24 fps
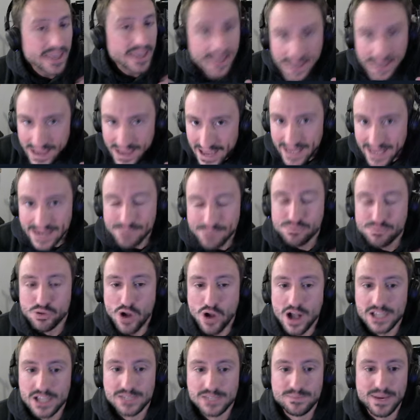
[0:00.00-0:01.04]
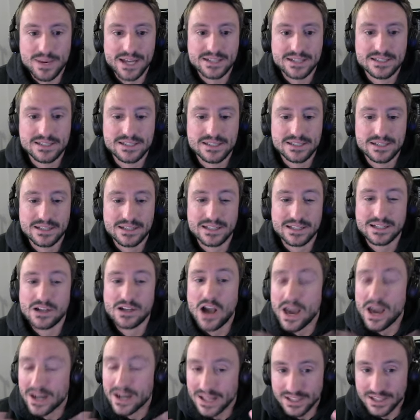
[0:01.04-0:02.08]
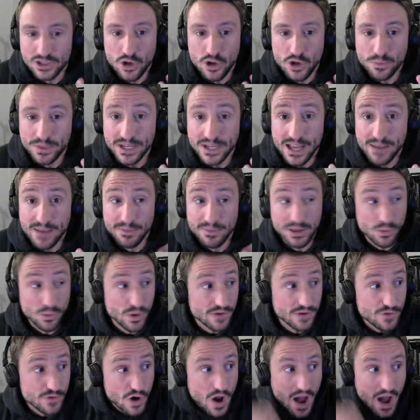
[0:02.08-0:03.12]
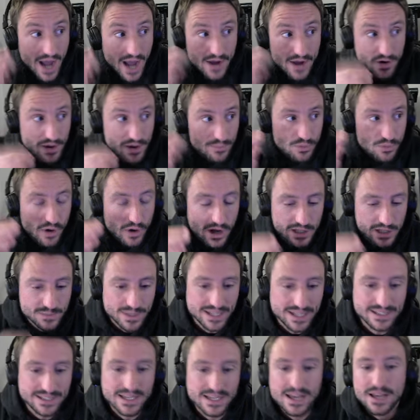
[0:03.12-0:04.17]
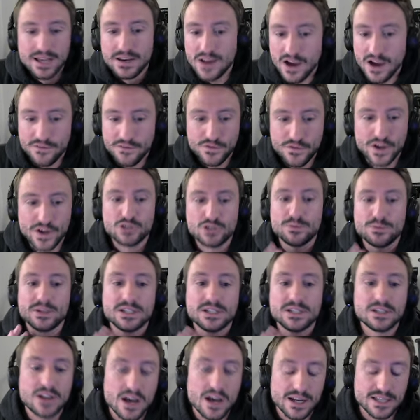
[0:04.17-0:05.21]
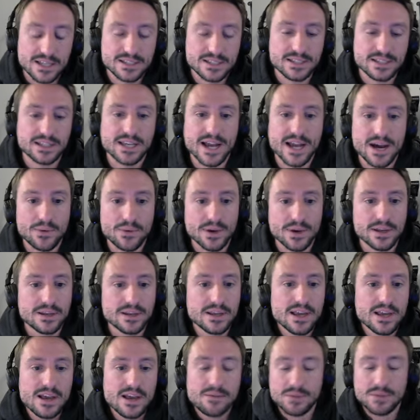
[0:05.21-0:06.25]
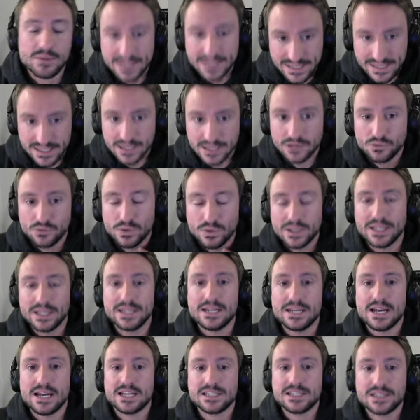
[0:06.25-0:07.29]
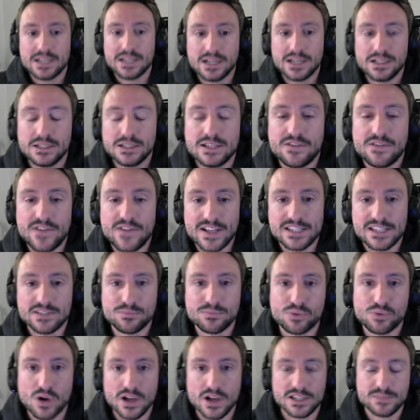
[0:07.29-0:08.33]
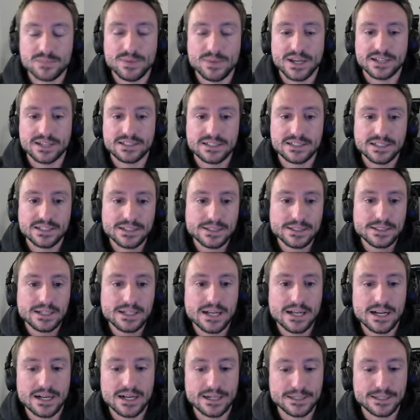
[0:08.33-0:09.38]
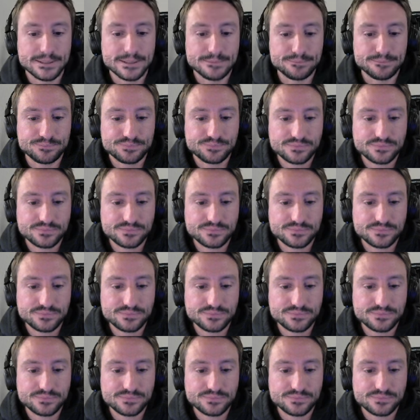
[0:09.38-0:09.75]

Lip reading: and a prospect kind of like Topi Niemela, one of our higher-end prospects. Not Fraser Minton, not Easton Cowan, but still a really nice defensive prospect for